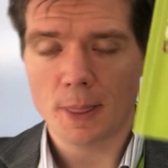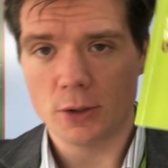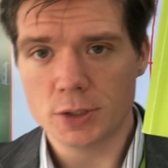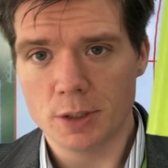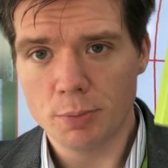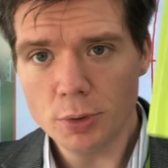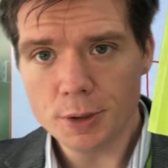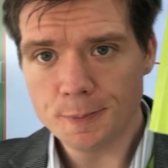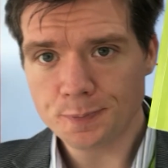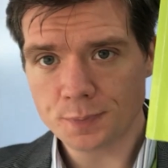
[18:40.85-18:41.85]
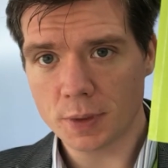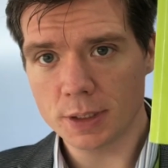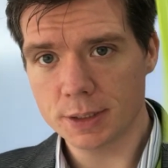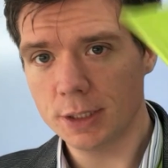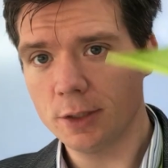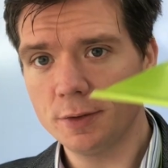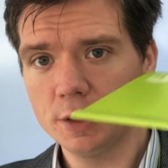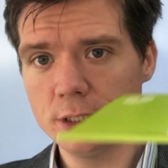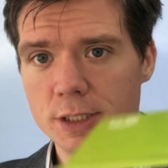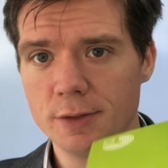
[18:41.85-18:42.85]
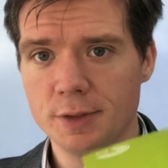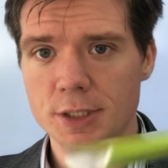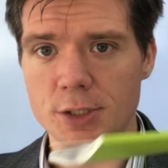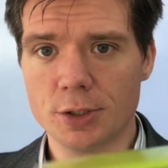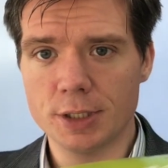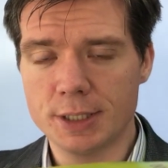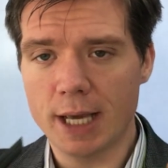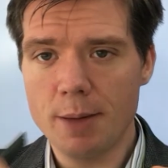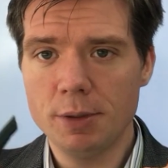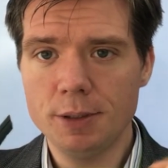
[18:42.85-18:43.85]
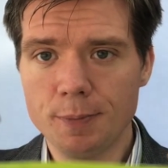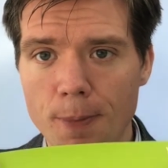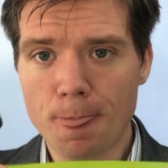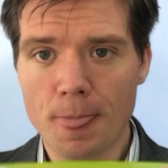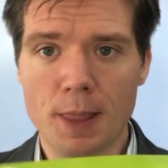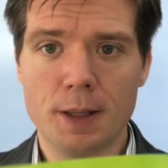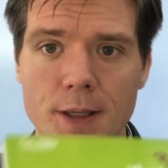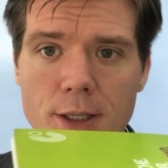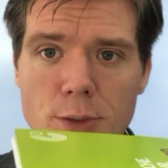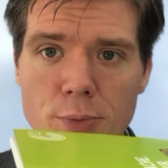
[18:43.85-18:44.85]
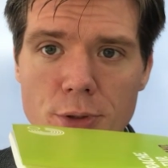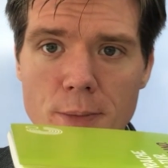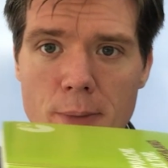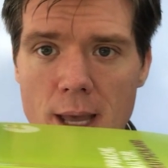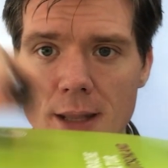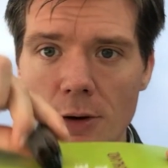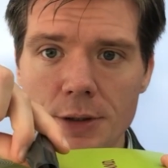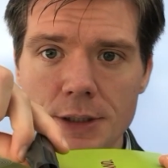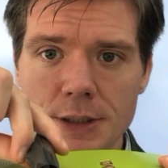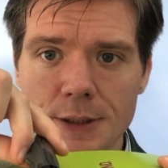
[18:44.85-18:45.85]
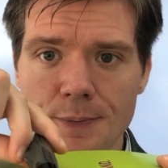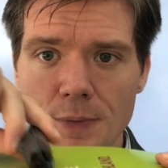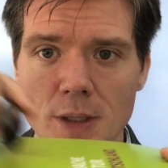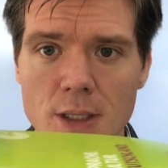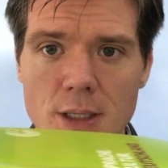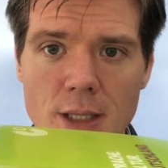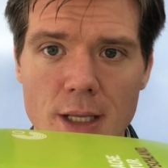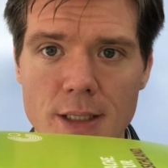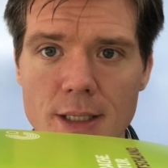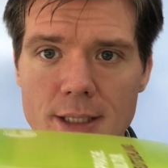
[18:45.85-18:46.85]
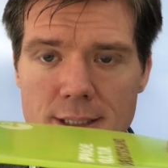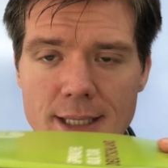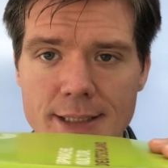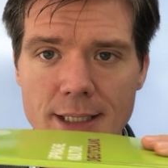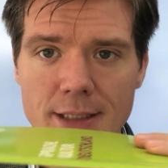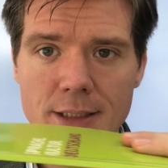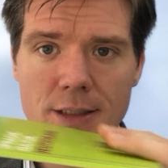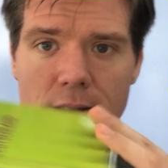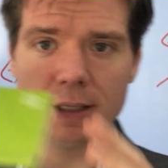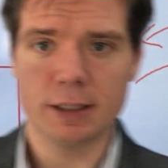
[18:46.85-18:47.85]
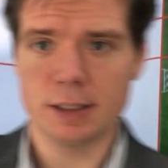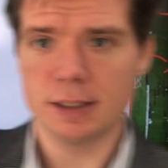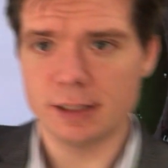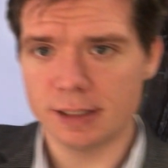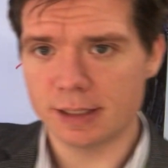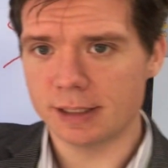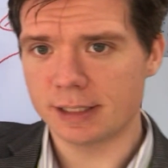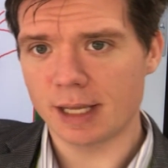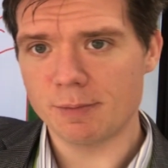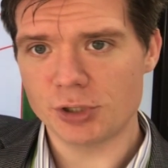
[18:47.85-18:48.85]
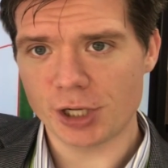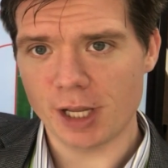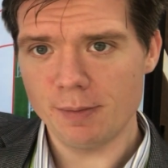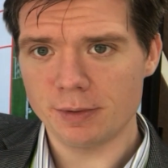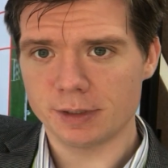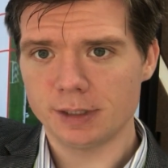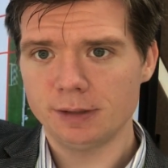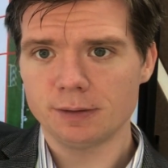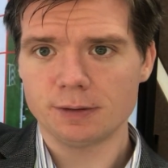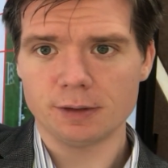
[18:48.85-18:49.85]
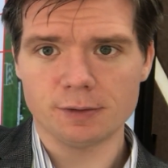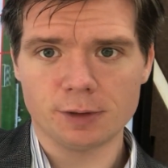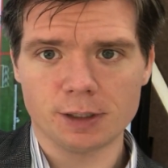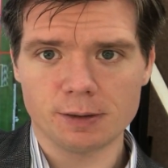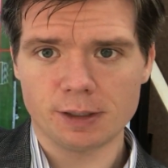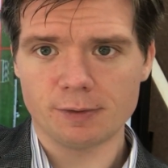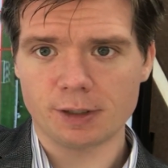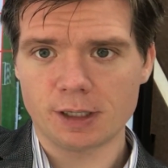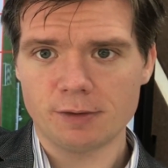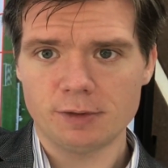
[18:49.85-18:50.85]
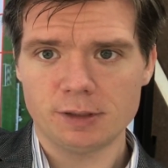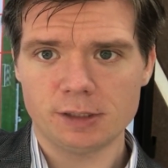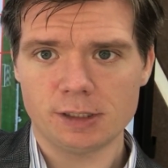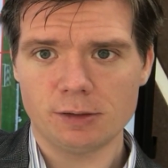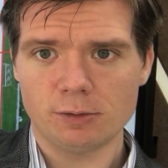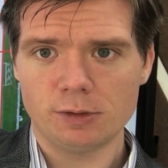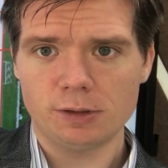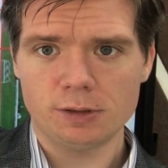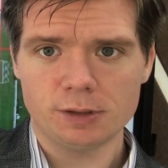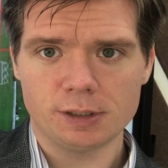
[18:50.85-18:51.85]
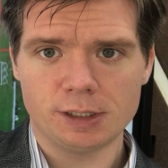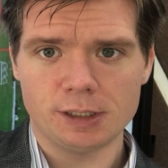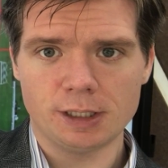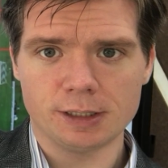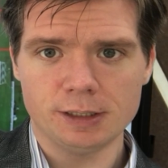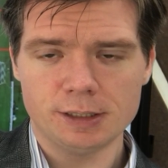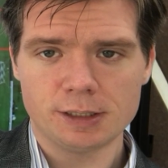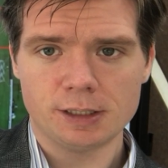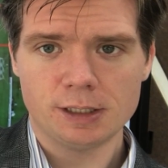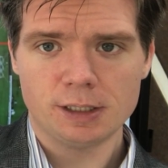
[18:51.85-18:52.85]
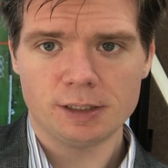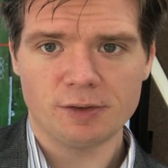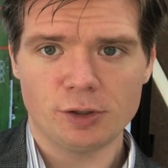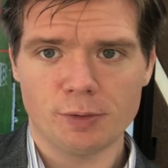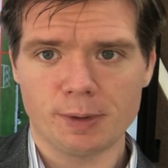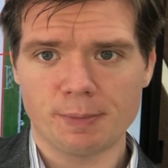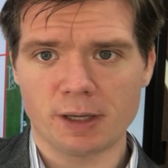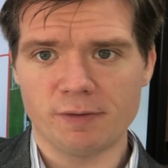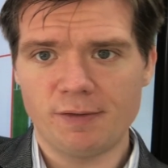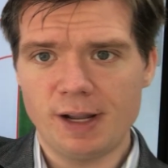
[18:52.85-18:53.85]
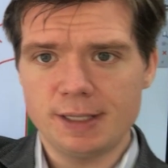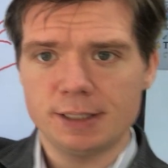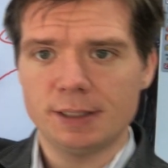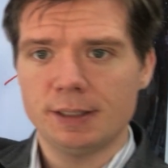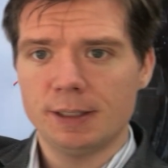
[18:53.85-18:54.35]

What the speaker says: Also the book, think of this, if this is on the table, and you put the pen on it, then it's exactly like, it's the same shape, you see? If I cover this now, here like this, you know, when we make it flat,